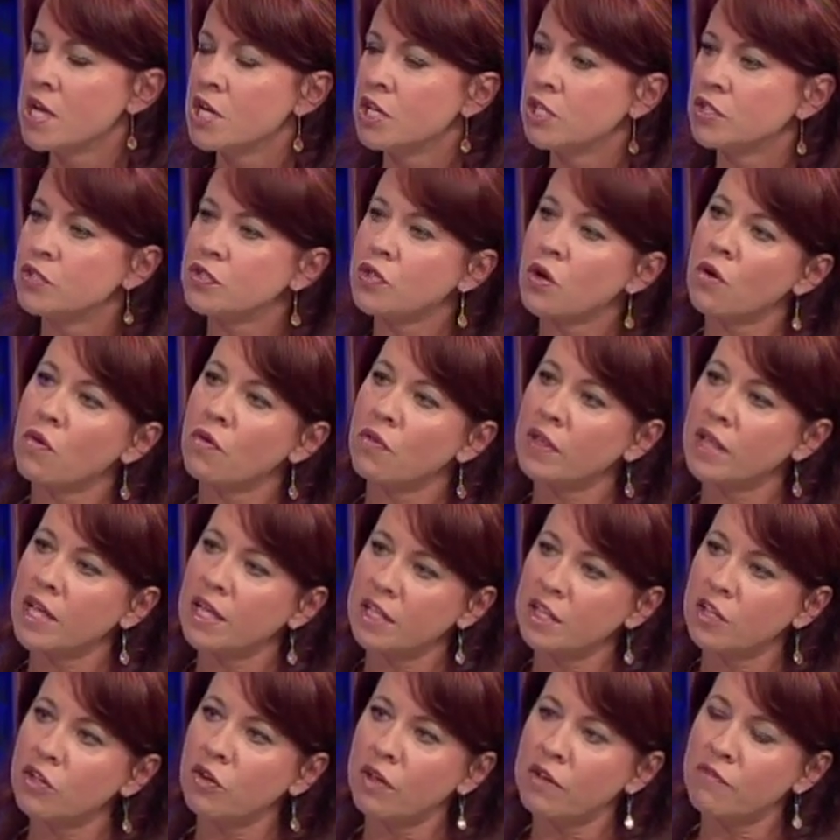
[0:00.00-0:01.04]
So
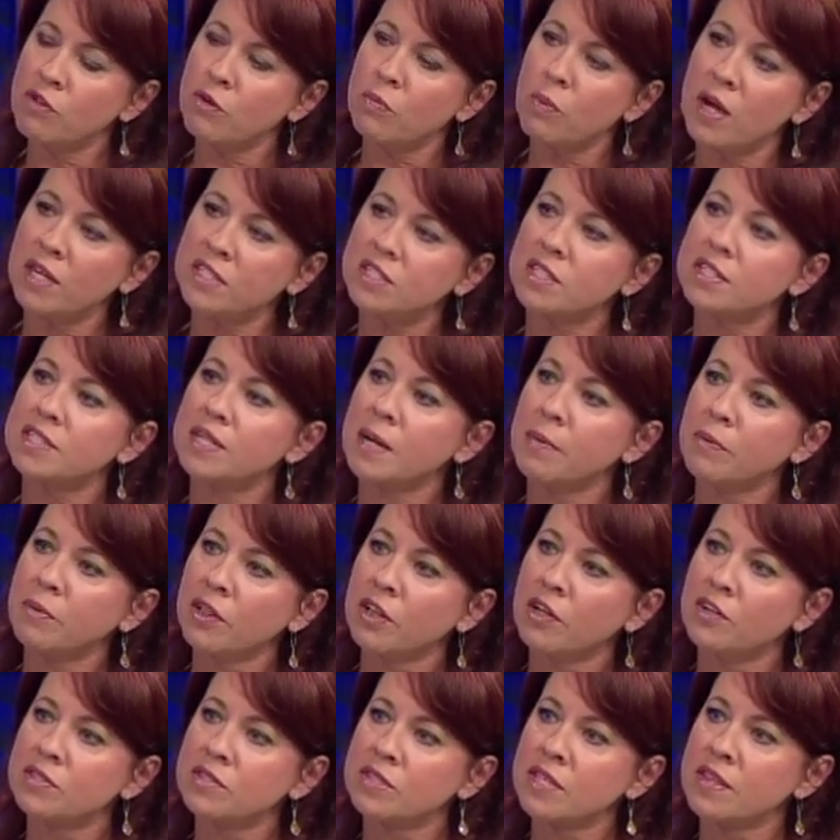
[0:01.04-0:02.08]
if you watch the tape
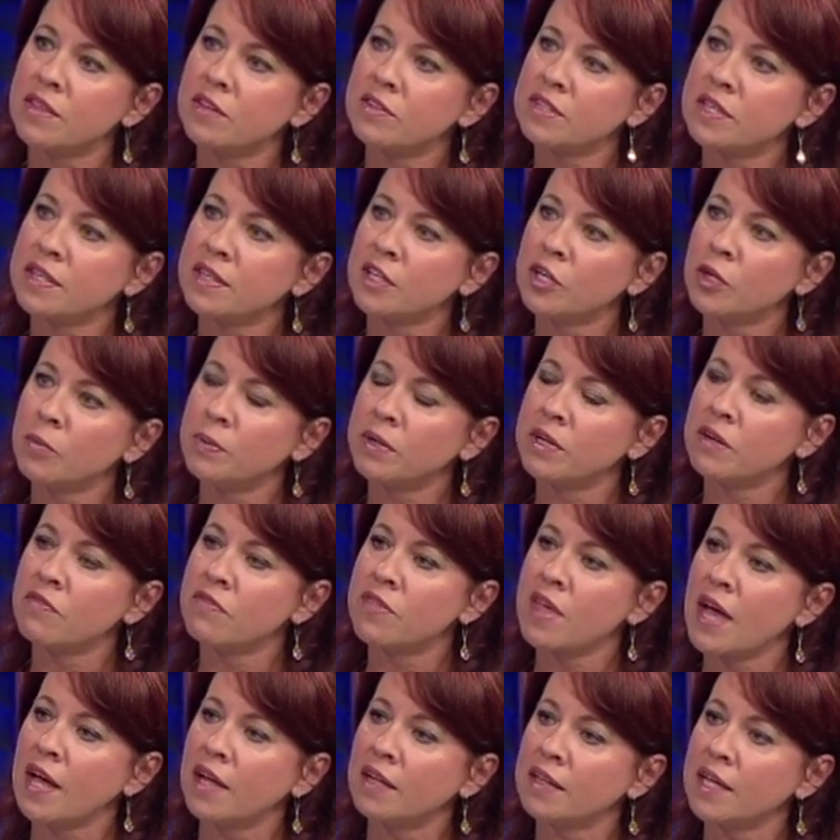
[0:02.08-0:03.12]
closely, there's a little bit of
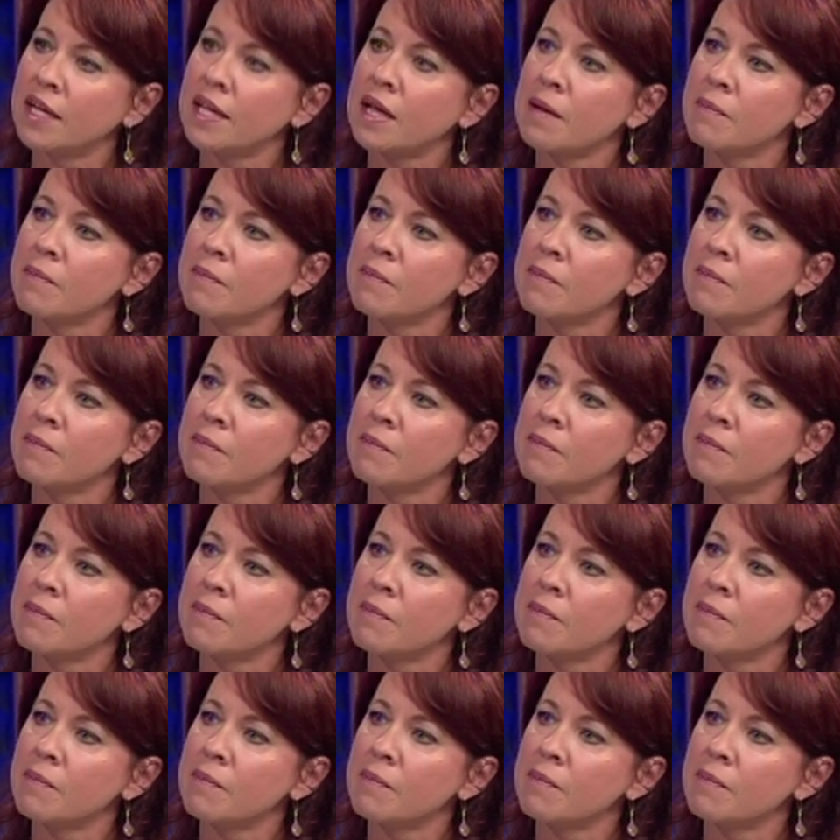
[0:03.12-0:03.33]
that, like,